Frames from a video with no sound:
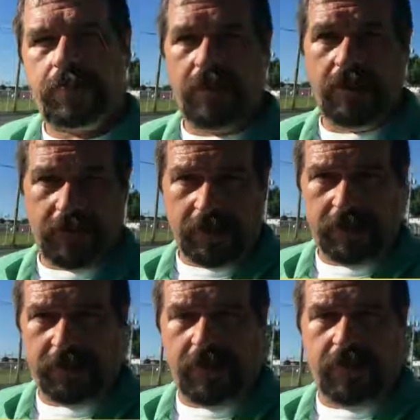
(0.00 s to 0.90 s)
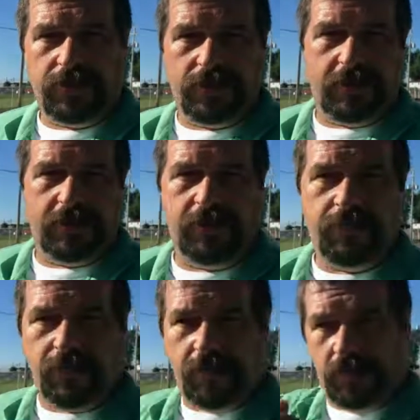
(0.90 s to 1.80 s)
came back up and I actually did
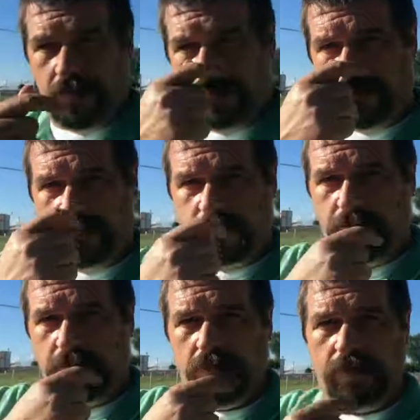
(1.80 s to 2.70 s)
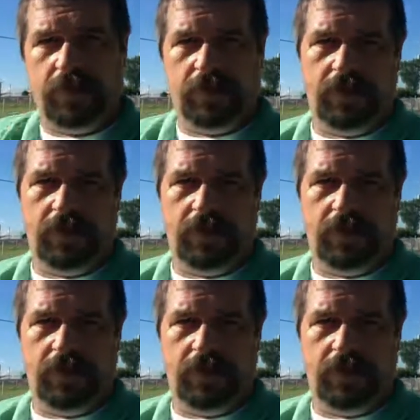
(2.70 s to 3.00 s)
a video for Google on